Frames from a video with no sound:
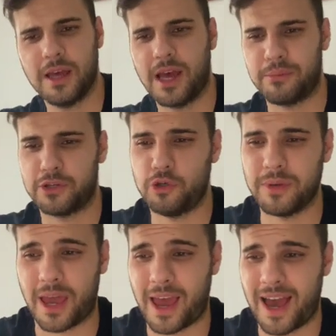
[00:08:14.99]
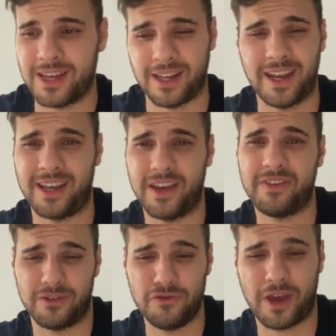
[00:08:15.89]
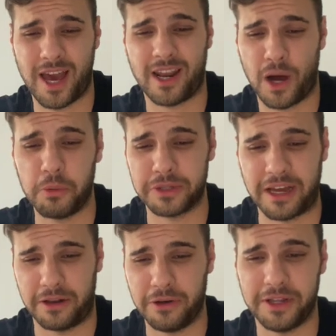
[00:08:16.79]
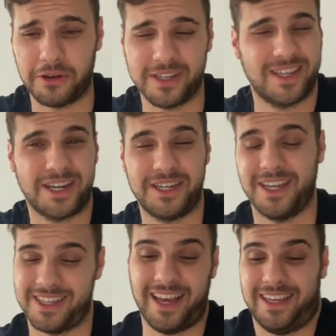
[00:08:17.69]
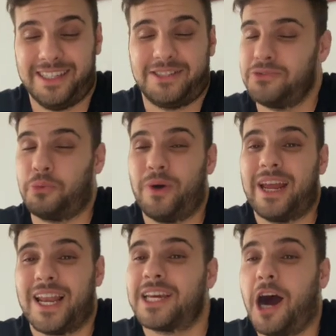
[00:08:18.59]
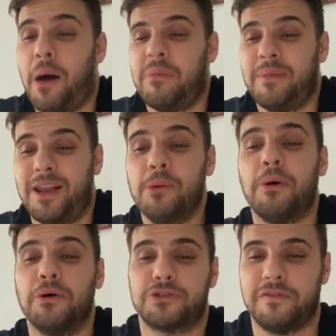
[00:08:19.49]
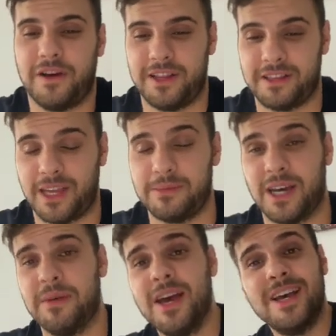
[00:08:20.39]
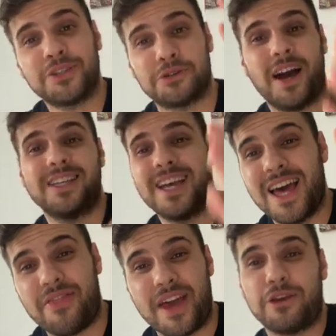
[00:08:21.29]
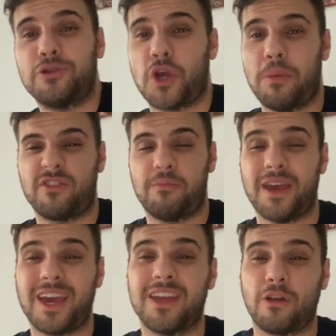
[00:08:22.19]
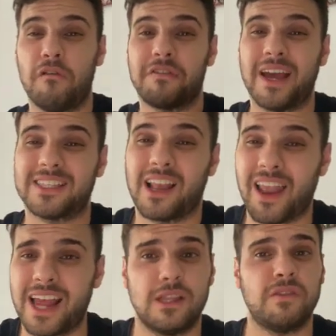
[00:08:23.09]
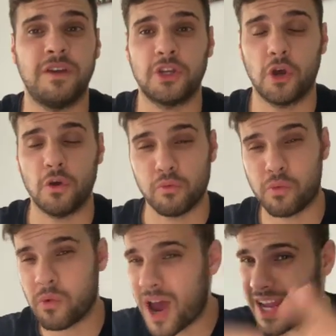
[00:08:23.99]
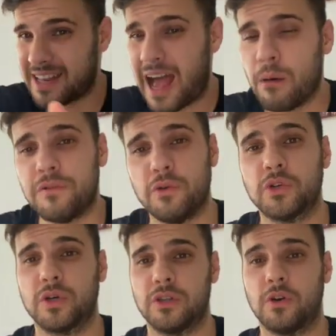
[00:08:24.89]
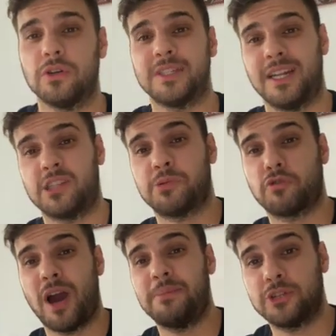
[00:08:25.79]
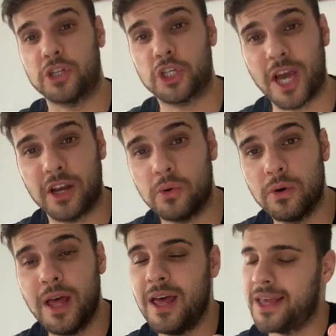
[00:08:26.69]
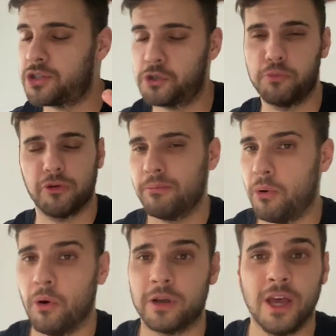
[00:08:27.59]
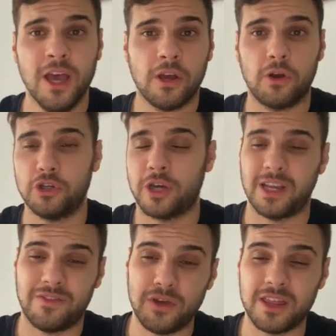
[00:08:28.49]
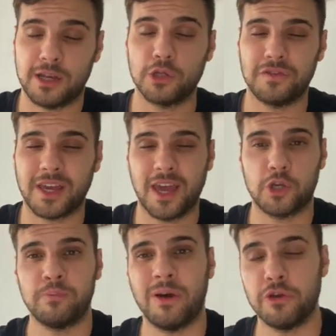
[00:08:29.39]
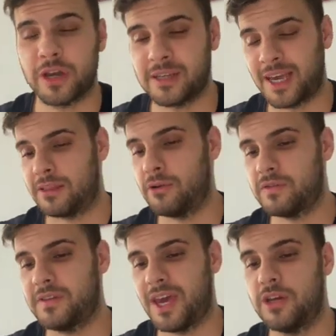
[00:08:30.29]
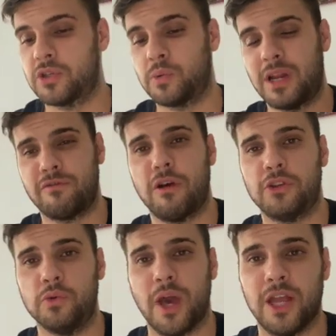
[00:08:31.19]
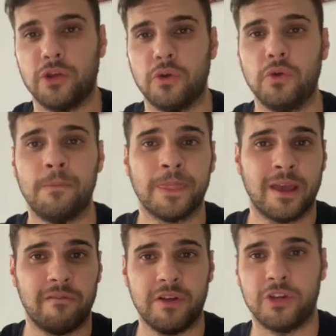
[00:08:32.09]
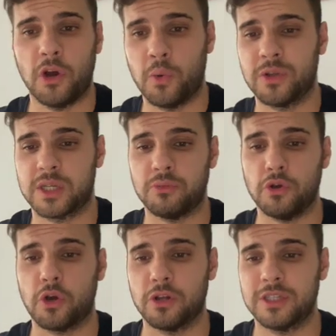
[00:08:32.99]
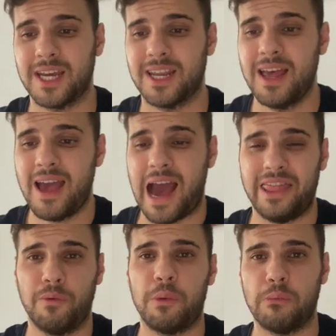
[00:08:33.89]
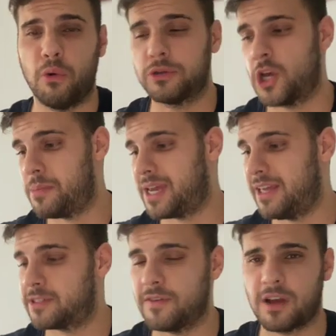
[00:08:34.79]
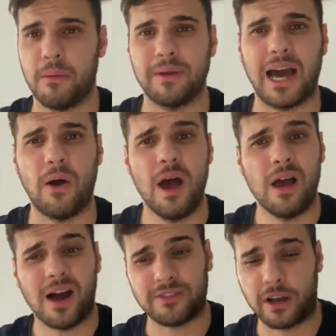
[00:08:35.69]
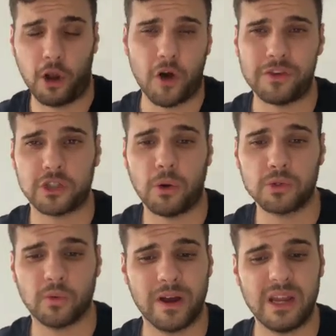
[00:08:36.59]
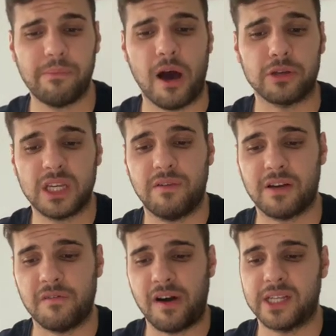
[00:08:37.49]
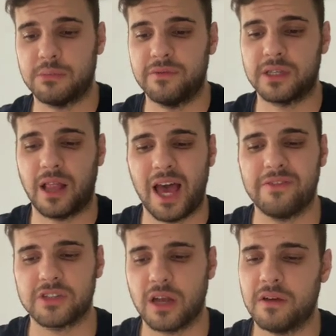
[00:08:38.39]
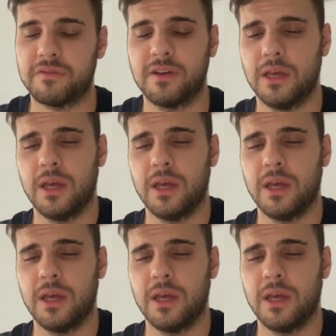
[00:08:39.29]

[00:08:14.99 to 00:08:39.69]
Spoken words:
I'm assuming it can, and if you can, I will download it, because that's actually, it's weirdly calm and mellow, but also fun at the same time. So guys, thank you so much for being here. Don't forget to like this video right now if you enjoy the content, and subscribe to the channel. That's super important, because you're gonna, if you hit the notification bell, you're gonna get notifications whenever I do a new video with some new content, and there will be more Toby Keith stuff coming out. I've done a lot of his songs already, but I'll see if I can find some of his live stuff,